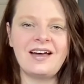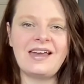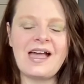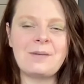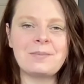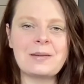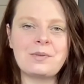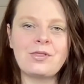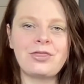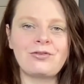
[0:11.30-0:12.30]
and I help
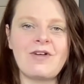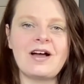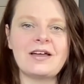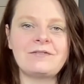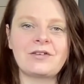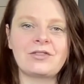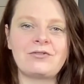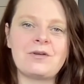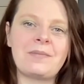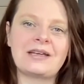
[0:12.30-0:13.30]
people thrive
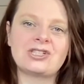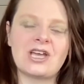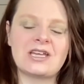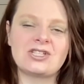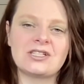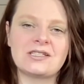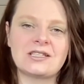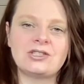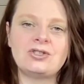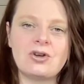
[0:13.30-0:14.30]
through big
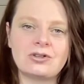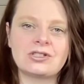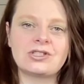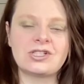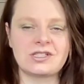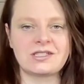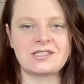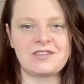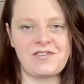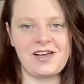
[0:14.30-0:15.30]
changes, not
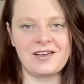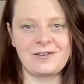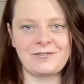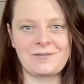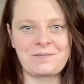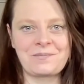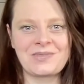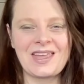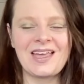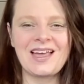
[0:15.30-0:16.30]
just survive.
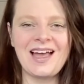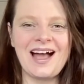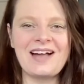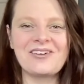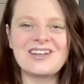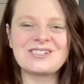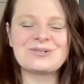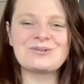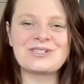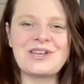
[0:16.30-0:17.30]
I'm going
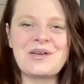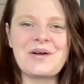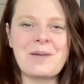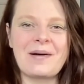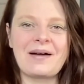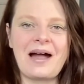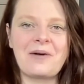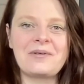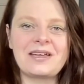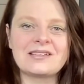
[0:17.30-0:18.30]
to talk to you about
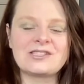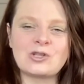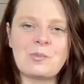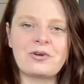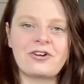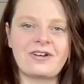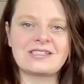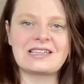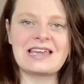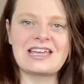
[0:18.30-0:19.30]
how we can stop
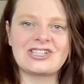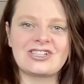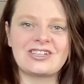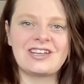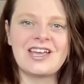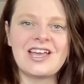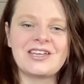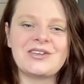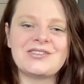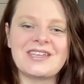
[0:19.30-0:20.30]
procrastination
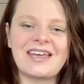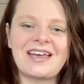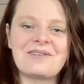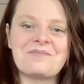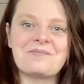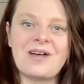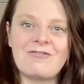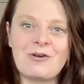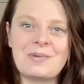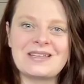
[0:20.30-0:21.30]
using
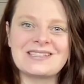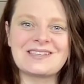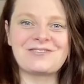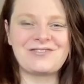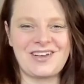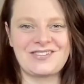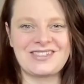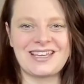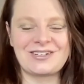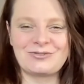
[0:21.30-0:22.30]
Mel Robbins'
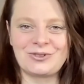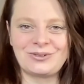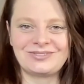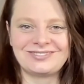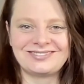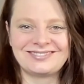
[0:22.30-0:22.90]
5-second rule.